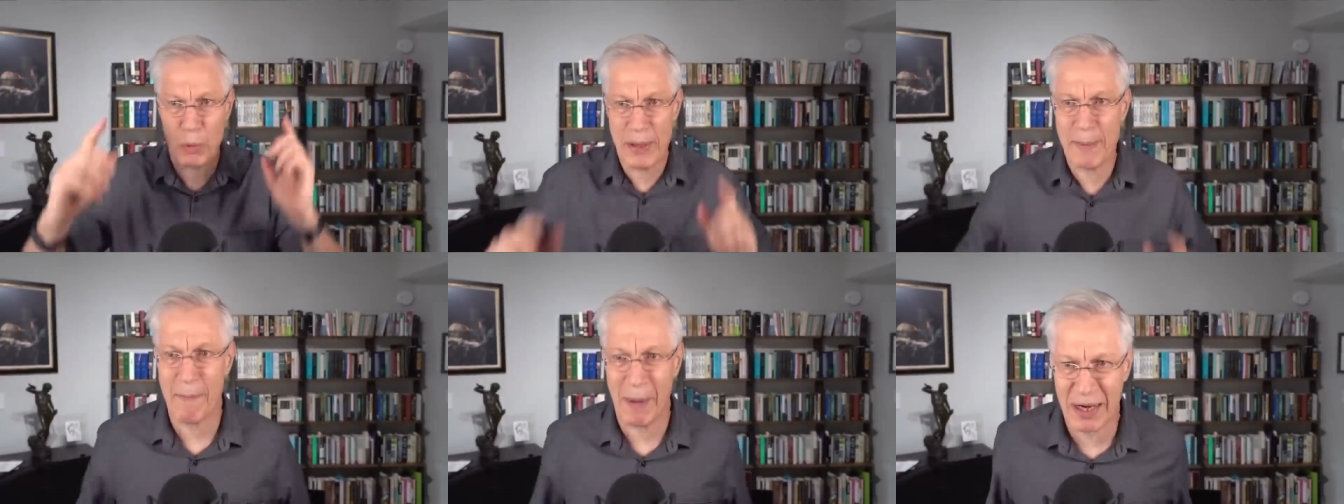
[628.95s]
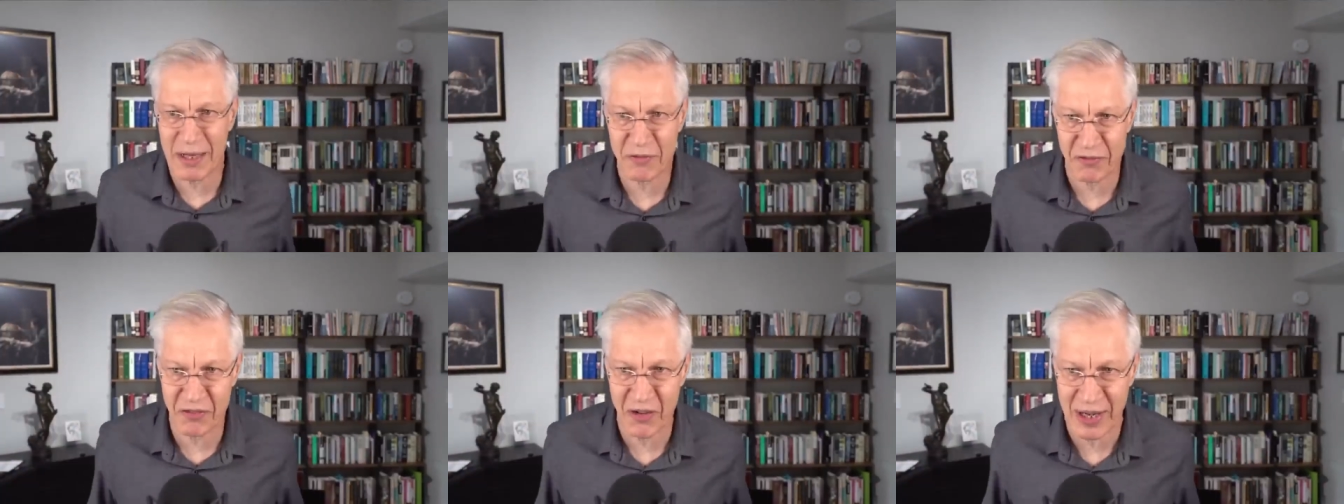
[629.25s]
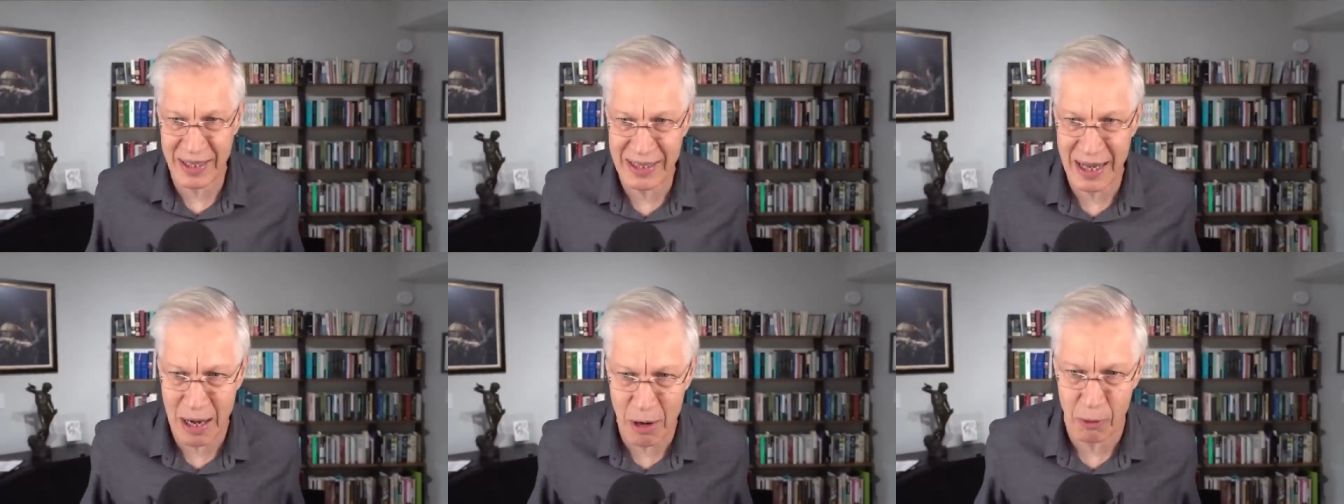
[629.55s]
We might
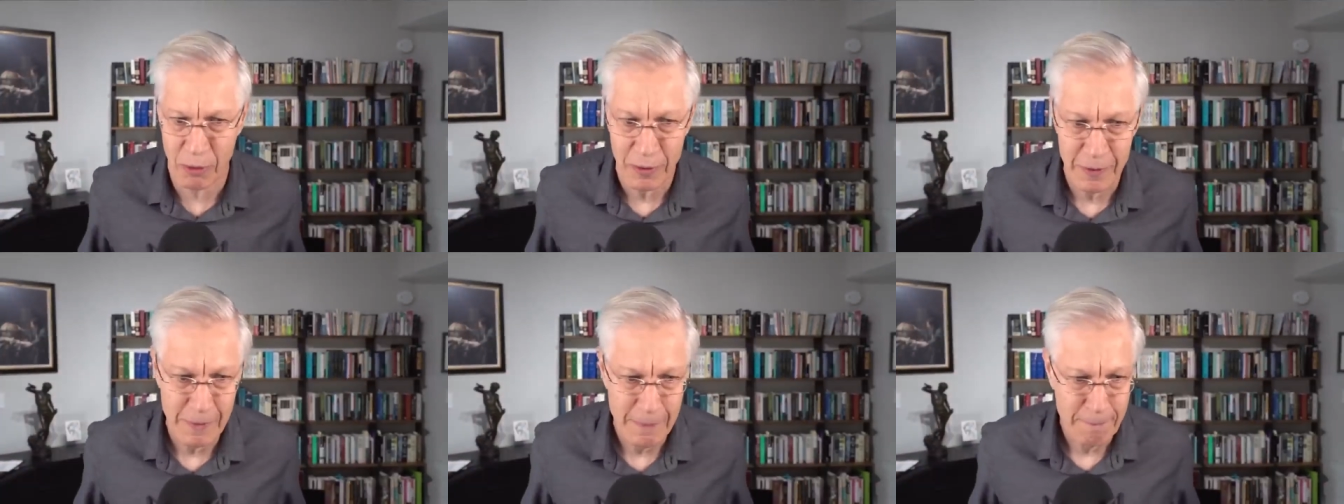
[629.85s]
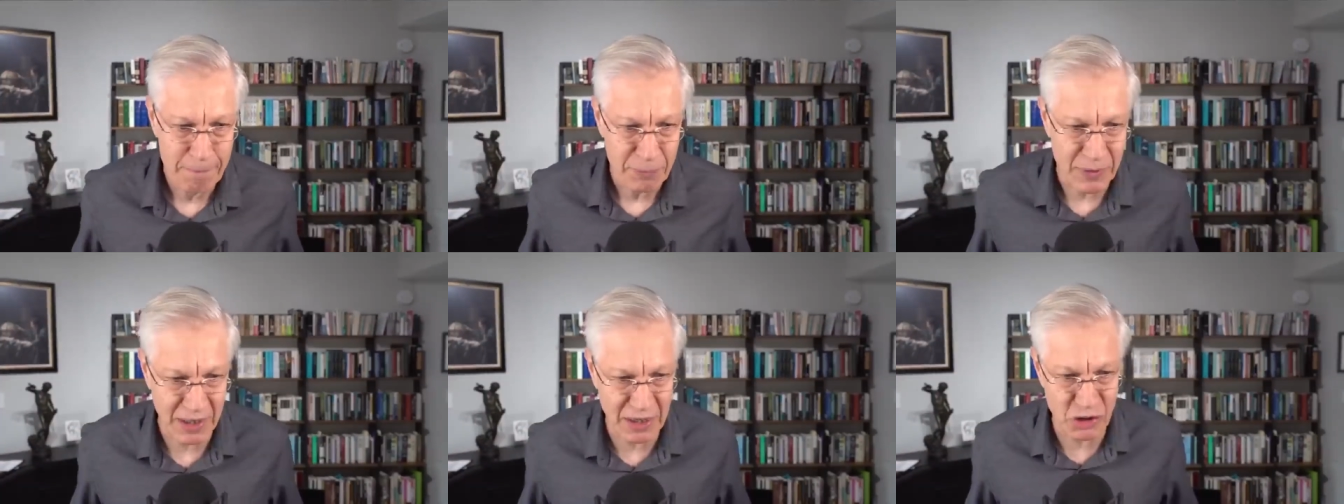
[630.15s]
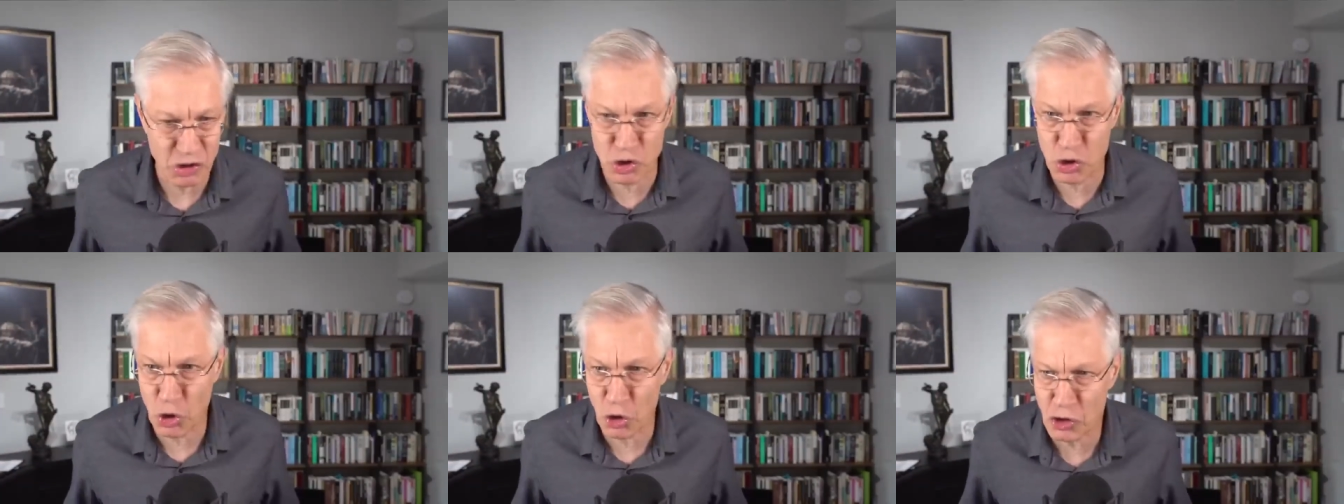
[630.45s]
find out that
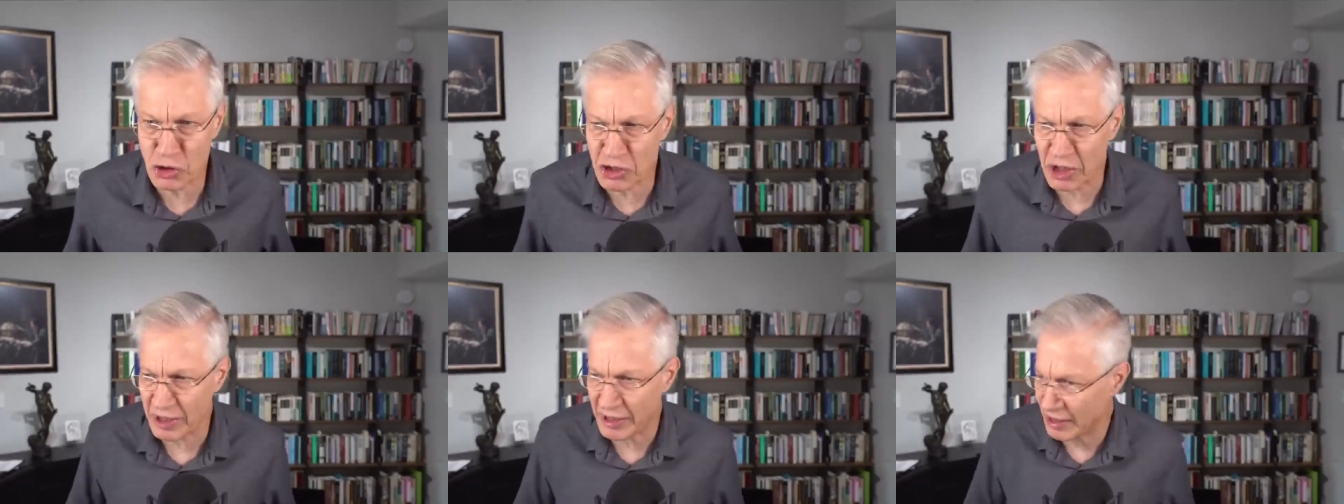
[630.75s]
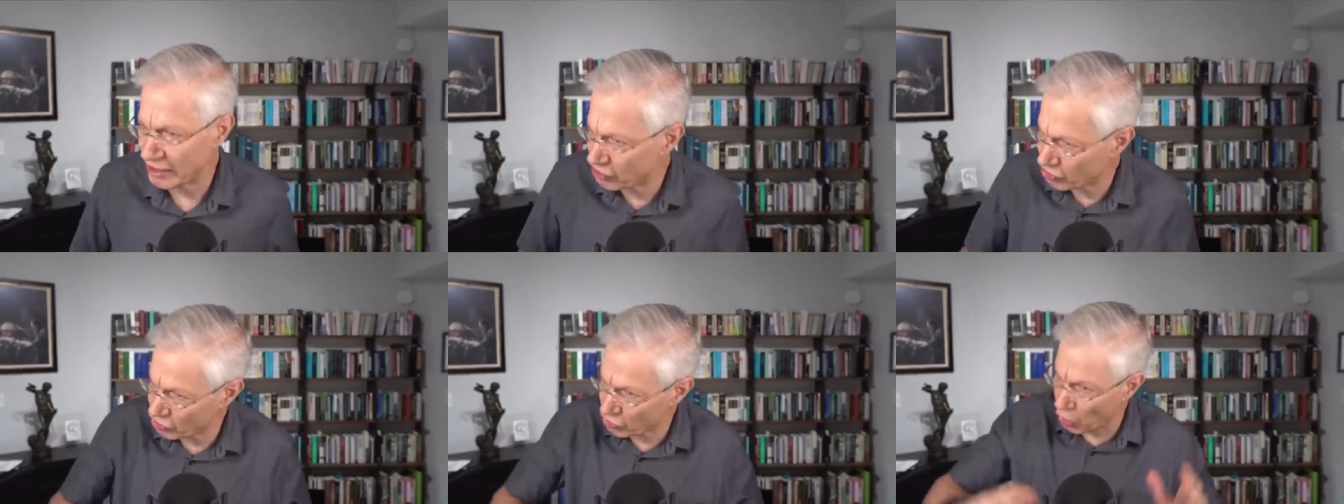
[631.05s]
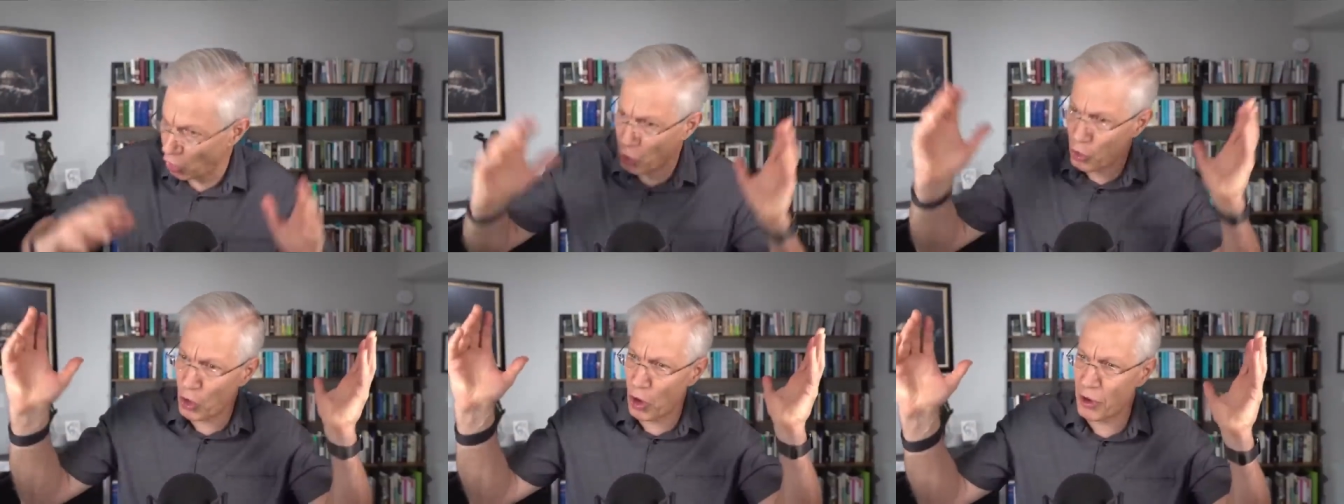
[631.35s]
in Georgia they
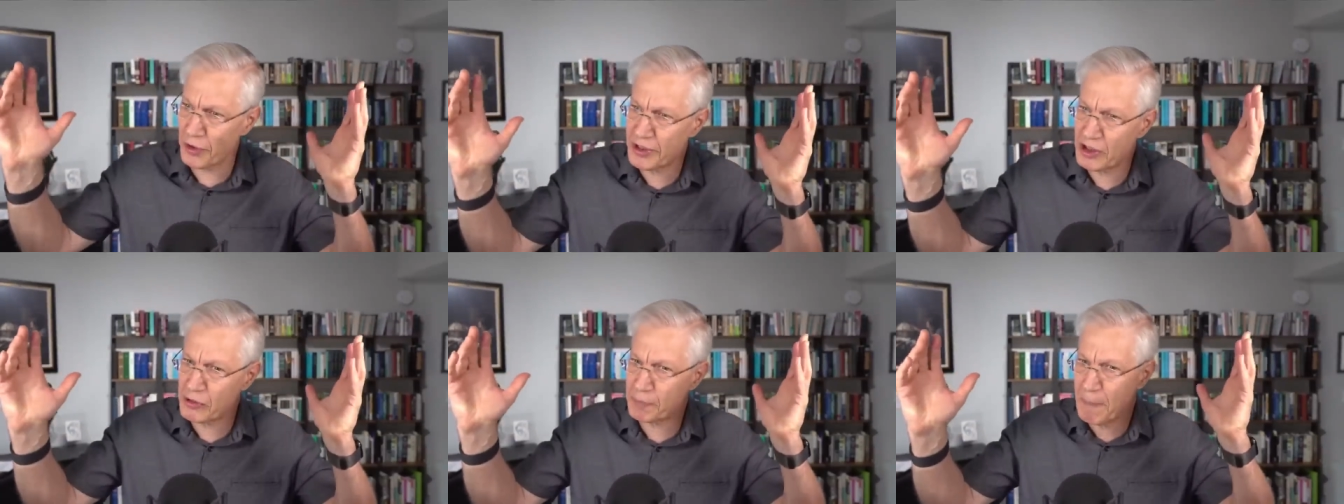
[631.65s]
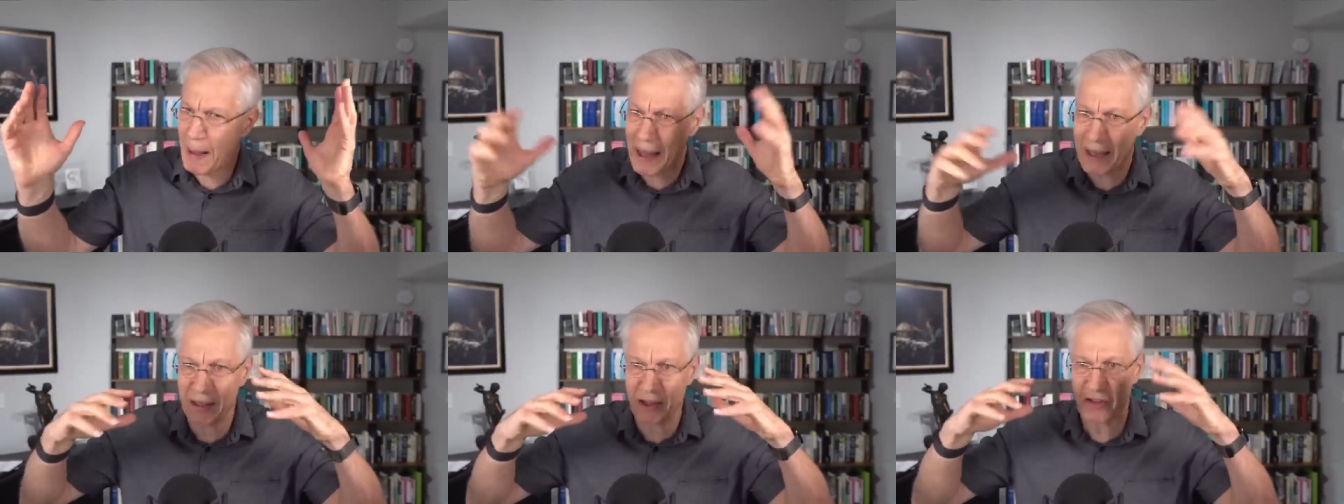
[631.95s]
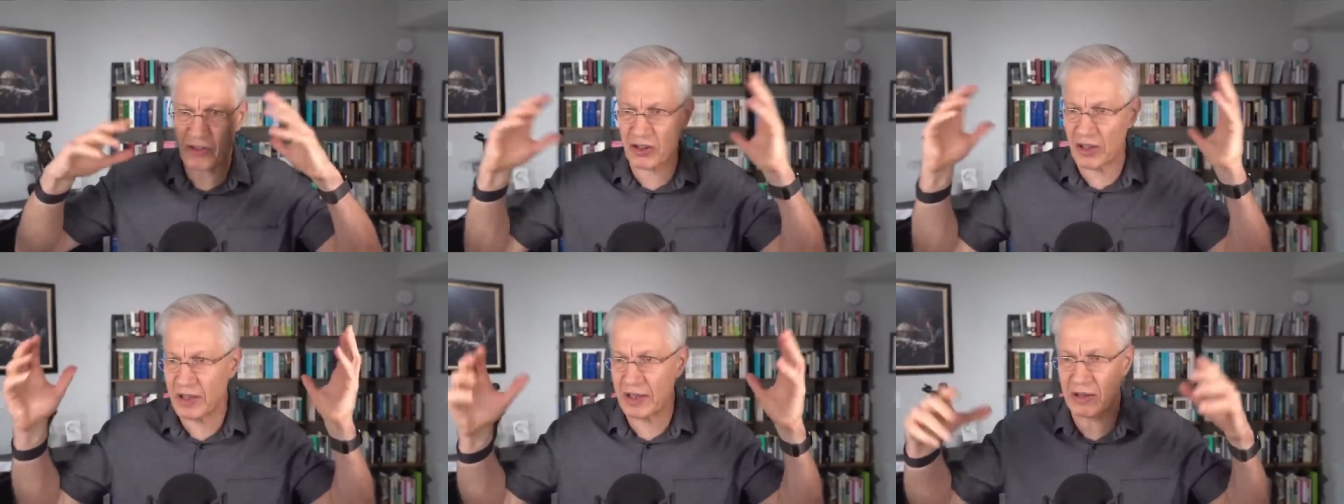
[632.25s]
stole all these
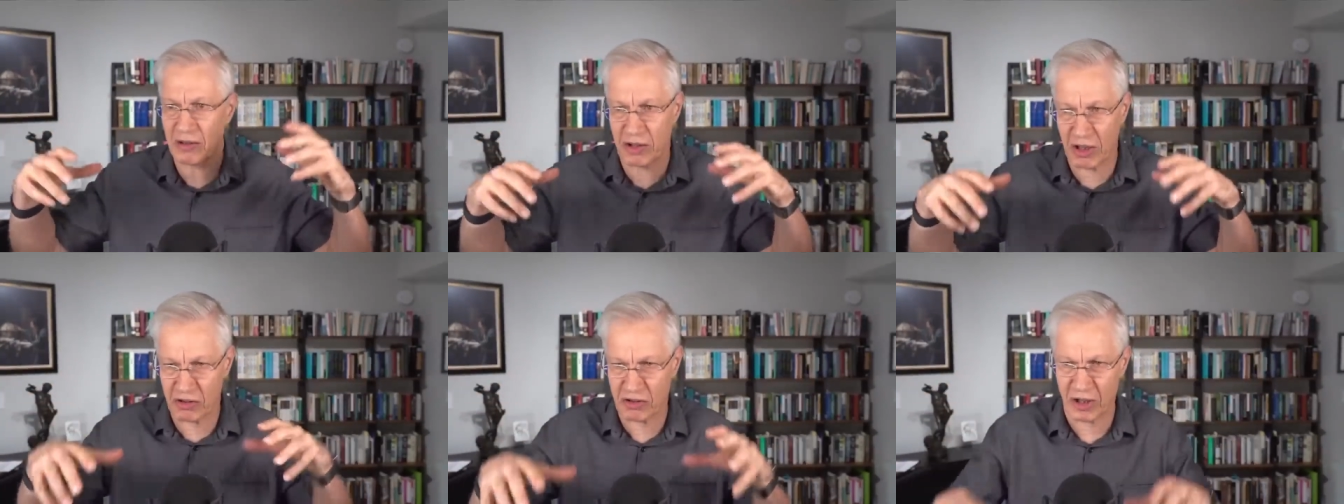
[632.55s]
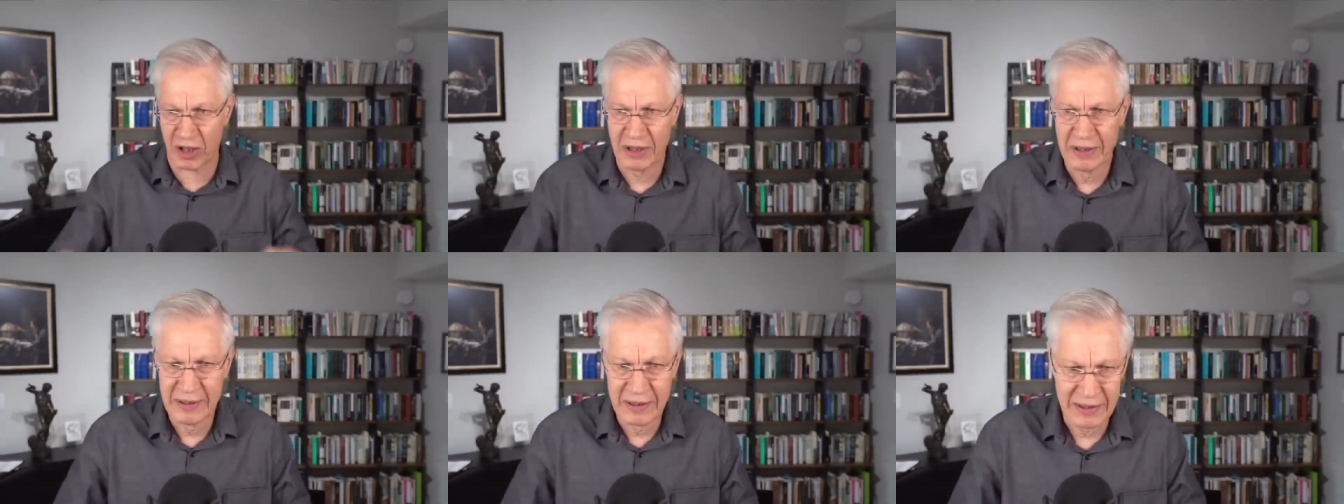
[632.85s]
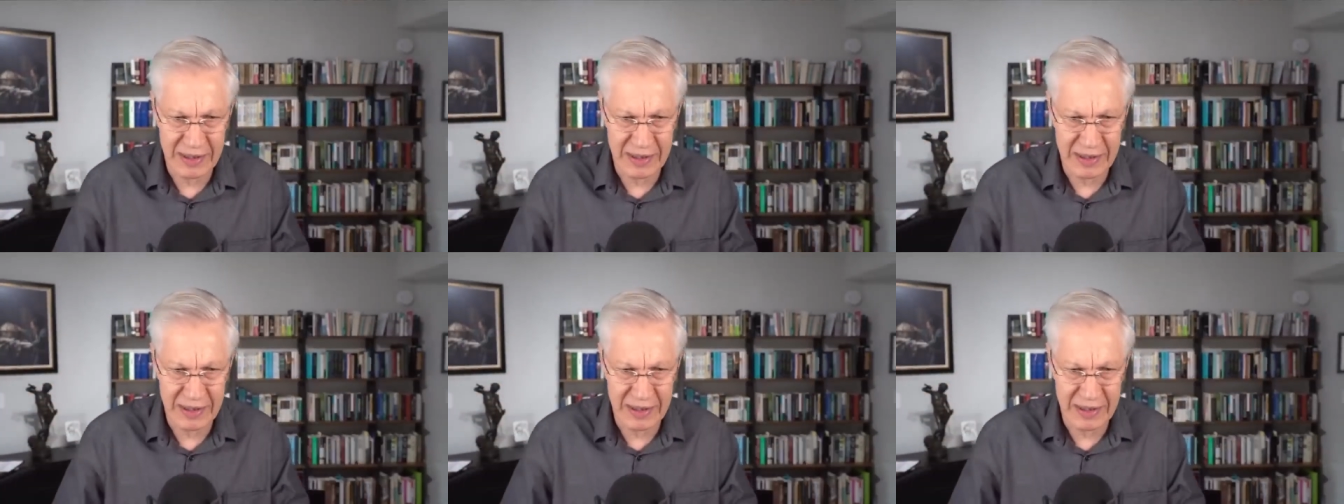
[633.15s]
ballots and there's a,